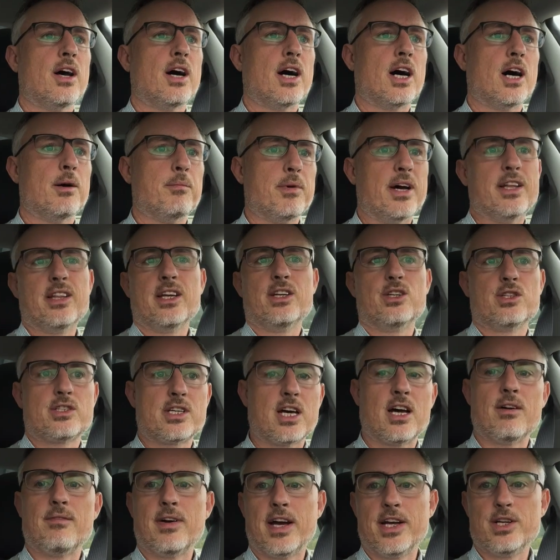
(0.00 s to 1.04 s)
And they just
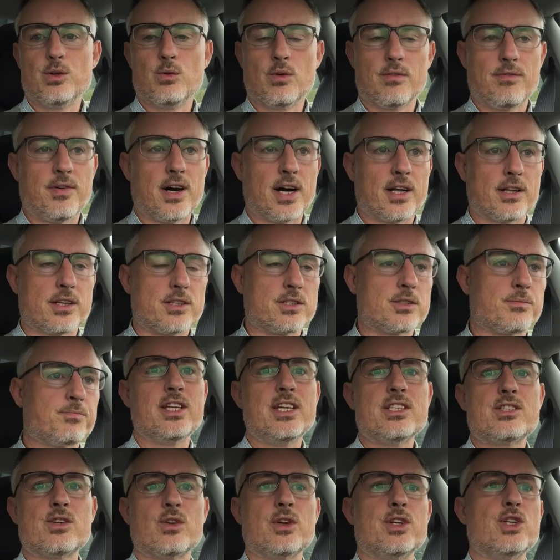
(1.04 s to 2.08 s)
have annual filings.
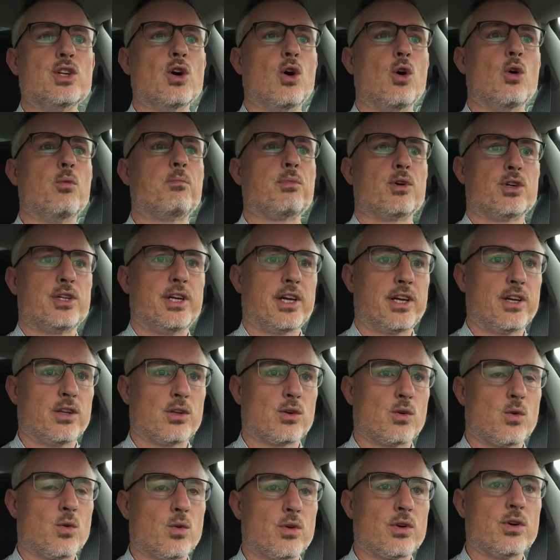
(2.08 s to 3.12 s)
These are in no particular
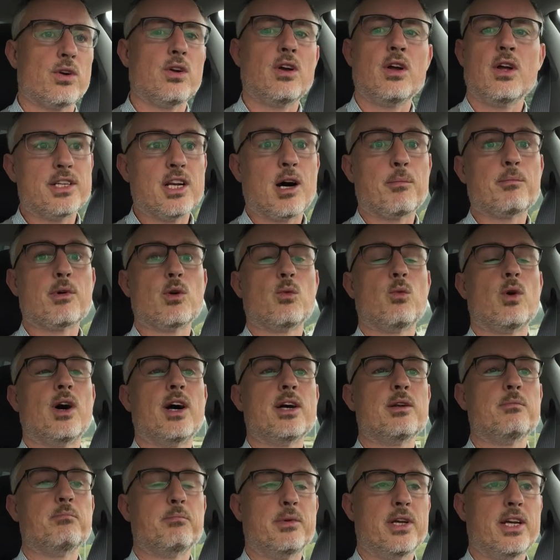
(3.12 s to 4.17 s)
order. Number
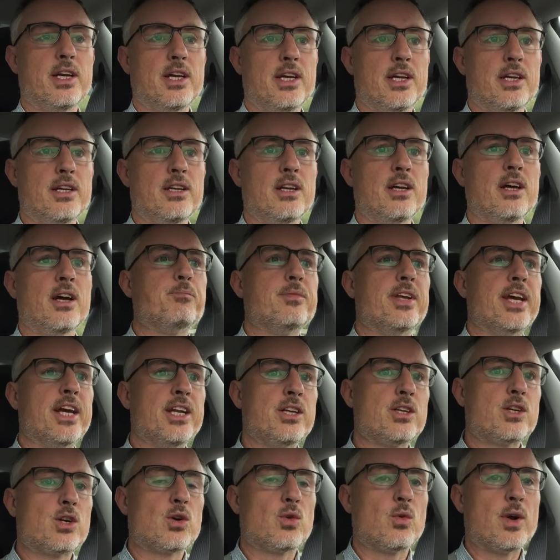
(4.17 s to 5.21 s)
1 being
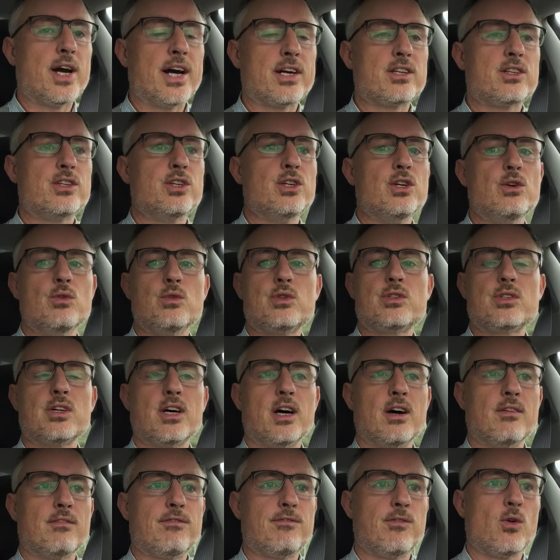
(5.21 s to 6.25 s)
incorrect use
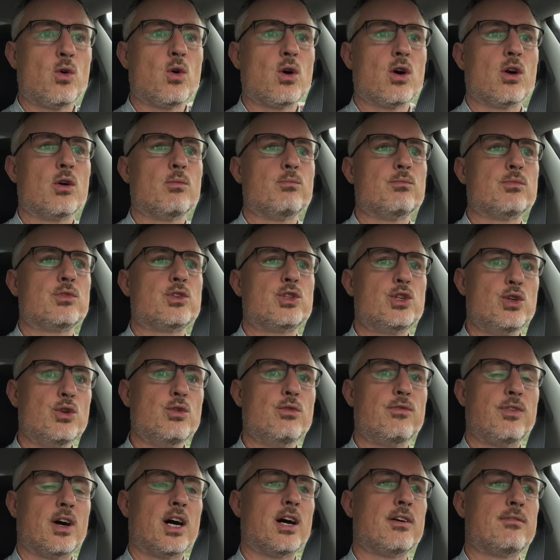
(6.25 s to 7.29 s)
of Form
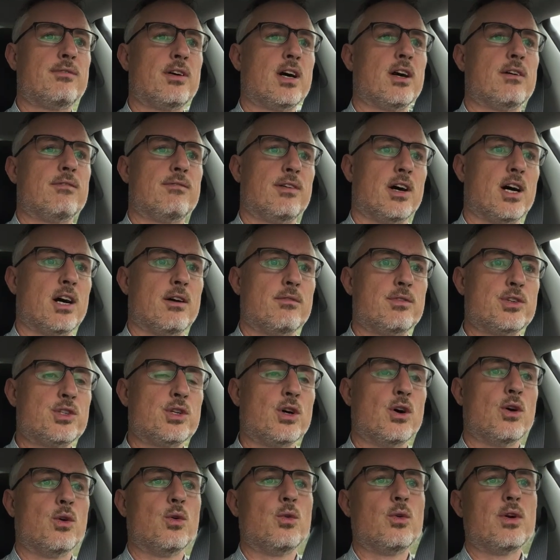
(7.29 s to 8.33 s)
2555.
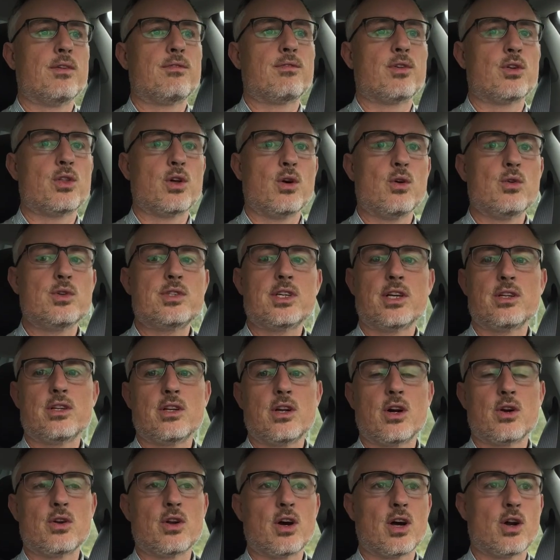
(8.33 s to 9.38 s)
So for those that
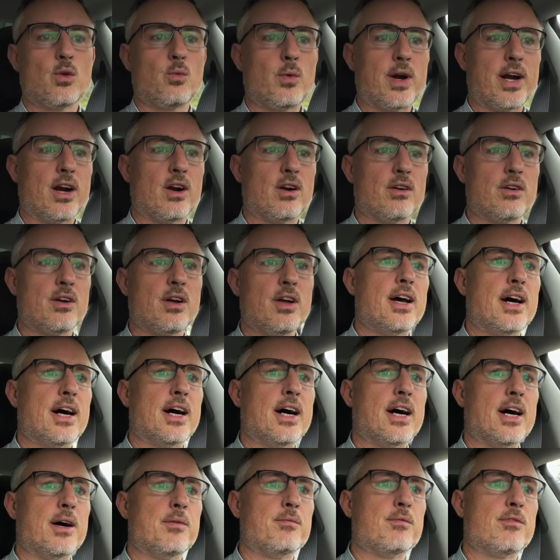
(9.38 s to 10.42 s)
are not aware,
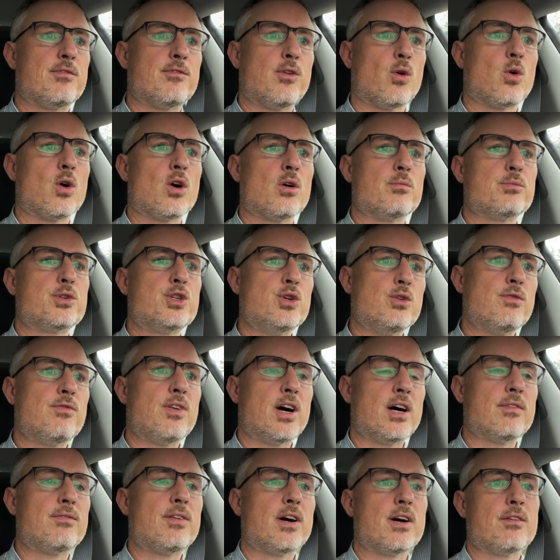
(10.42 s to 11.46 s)
Form
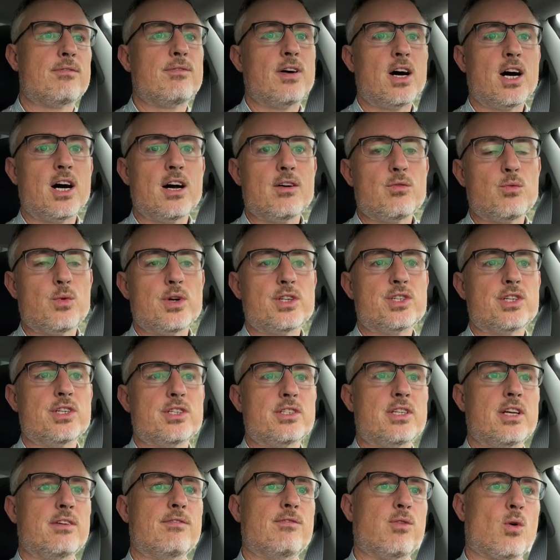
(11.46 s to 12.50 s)
2555, which is
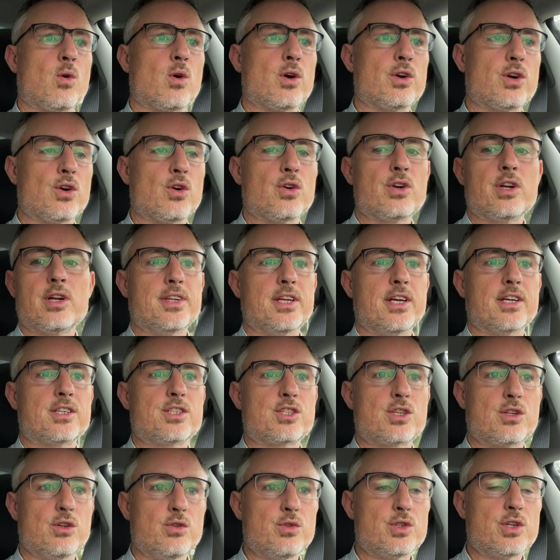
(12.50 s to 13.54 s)
the foreign earned
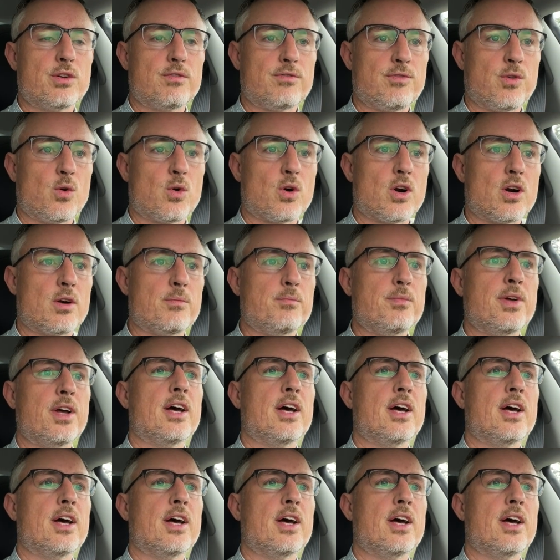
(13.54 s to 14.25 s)
exclusion form,